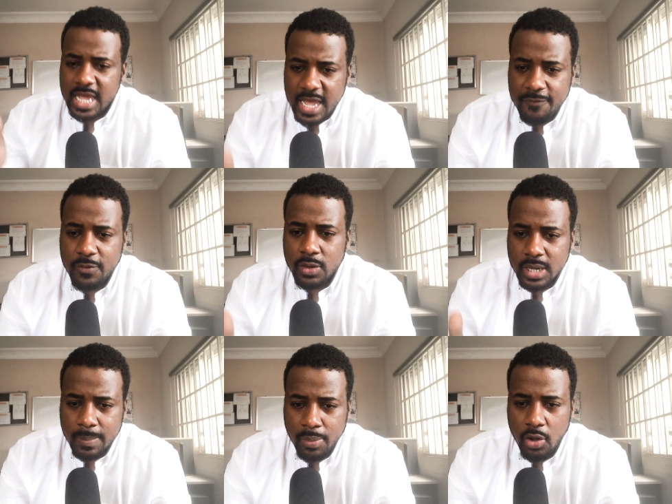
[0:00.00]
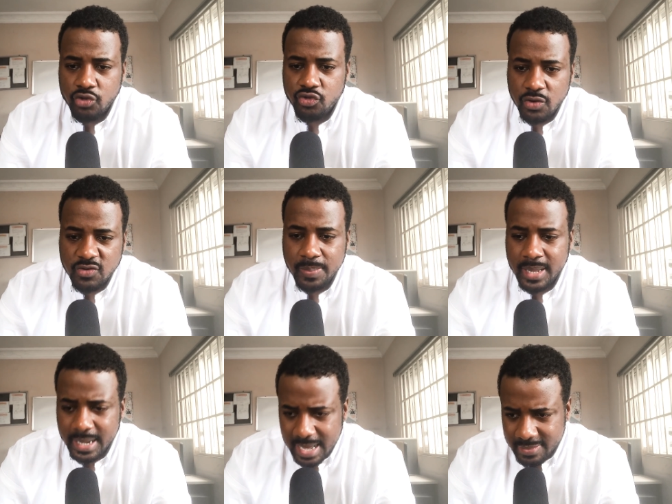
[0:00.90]
if you look at Paul George's
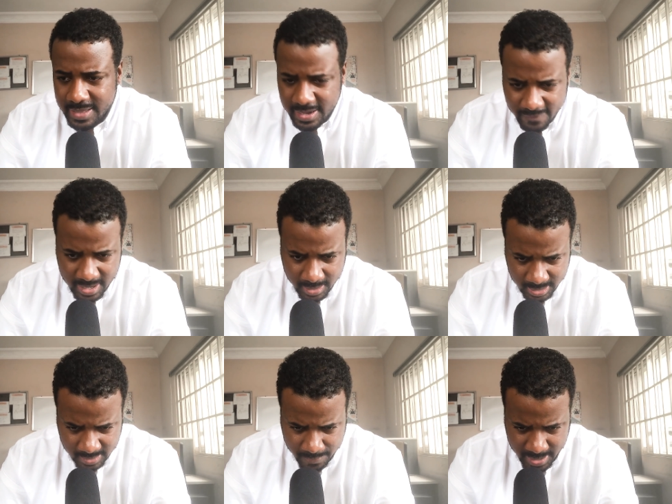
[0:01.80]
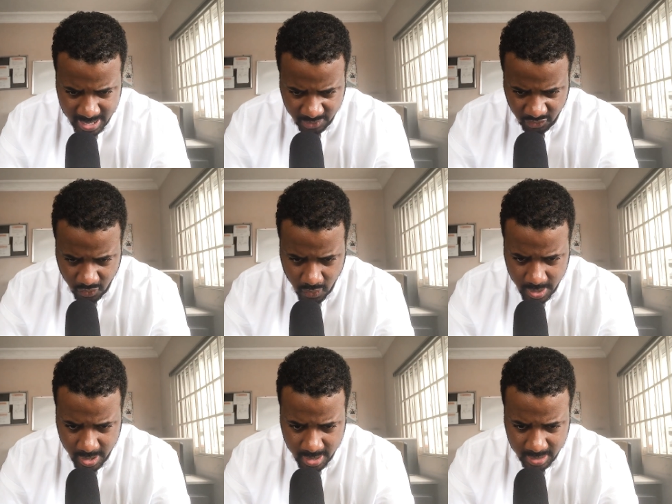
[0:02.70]
play, I think if I look at the box score
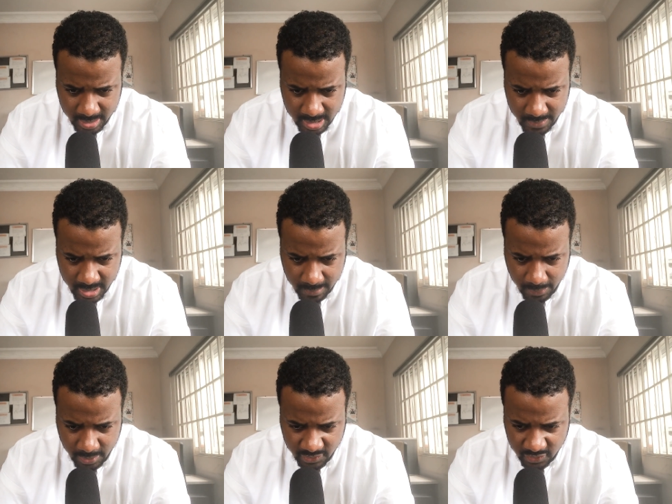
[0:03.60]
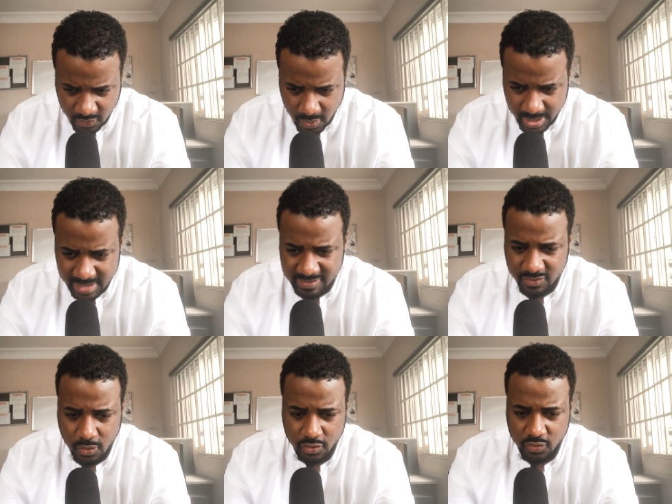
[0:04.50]
here and I look at how many points he scored, yes, he
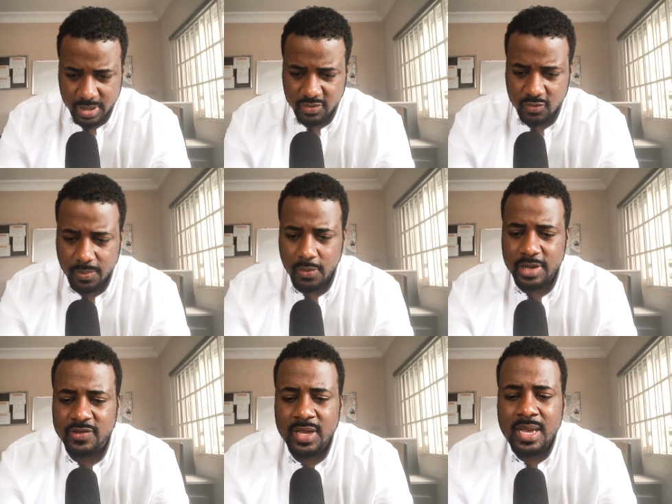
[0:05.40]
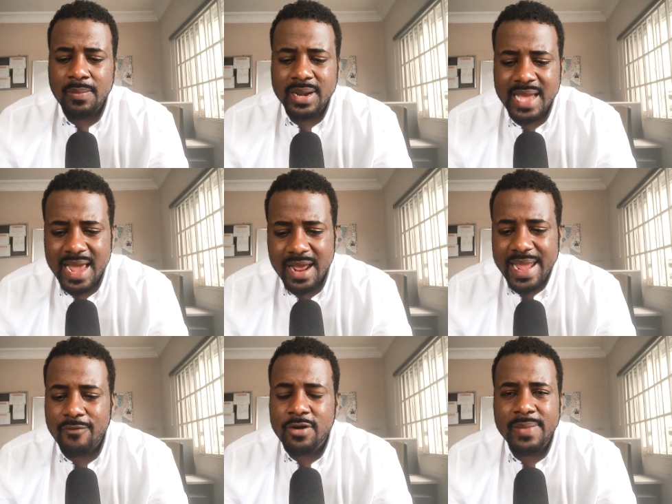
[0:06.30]
scored 22 points, but he had
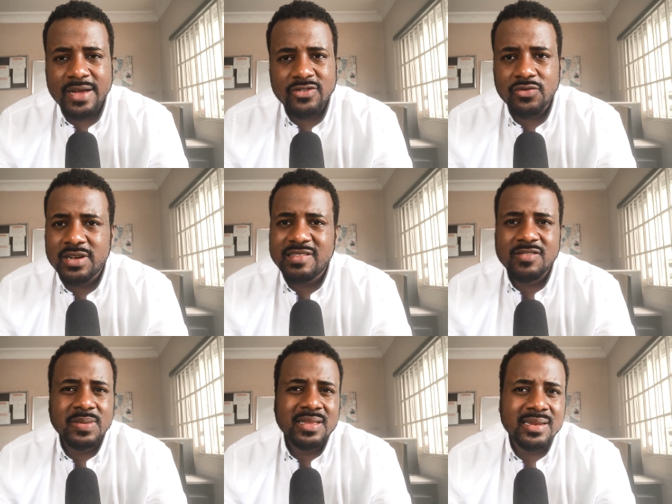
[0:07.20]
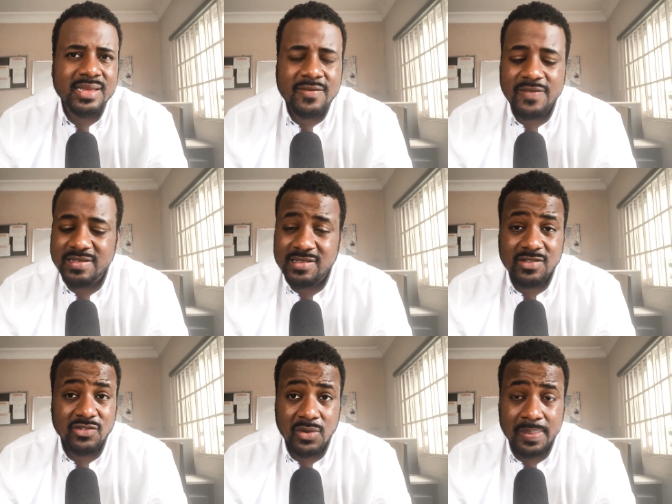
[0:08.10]
8 rebounds, 3 assists. But the defense
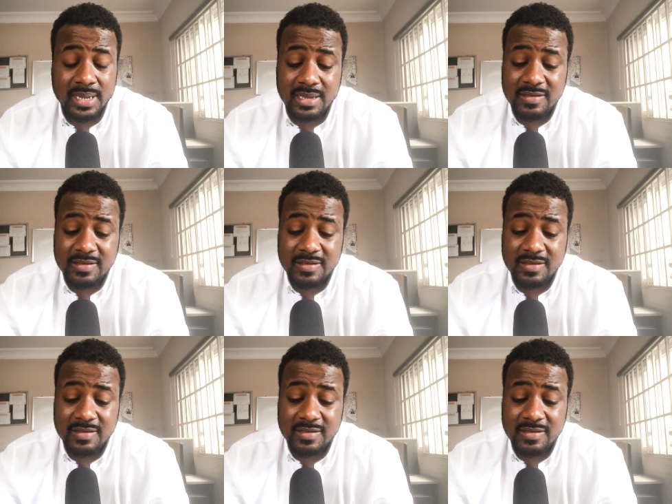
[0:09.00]
doesn't show up